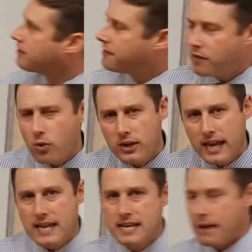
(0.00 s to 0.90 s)
So 4
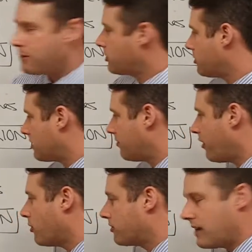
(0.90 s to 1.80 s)
key chemicals
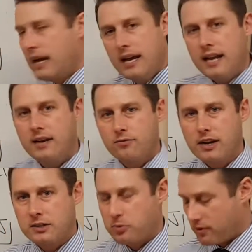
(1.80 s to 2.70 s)
involved in
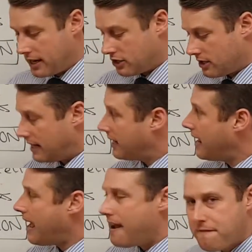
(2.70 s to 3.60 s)
respiration
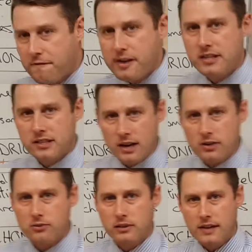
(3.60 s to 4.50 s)
in every
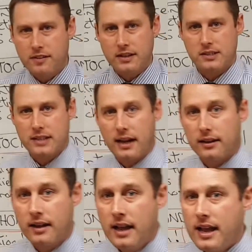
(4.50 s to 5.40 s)
single living
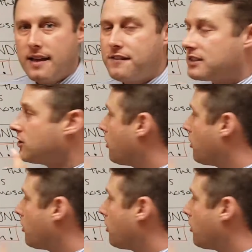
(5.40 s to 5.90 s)
cell. If it's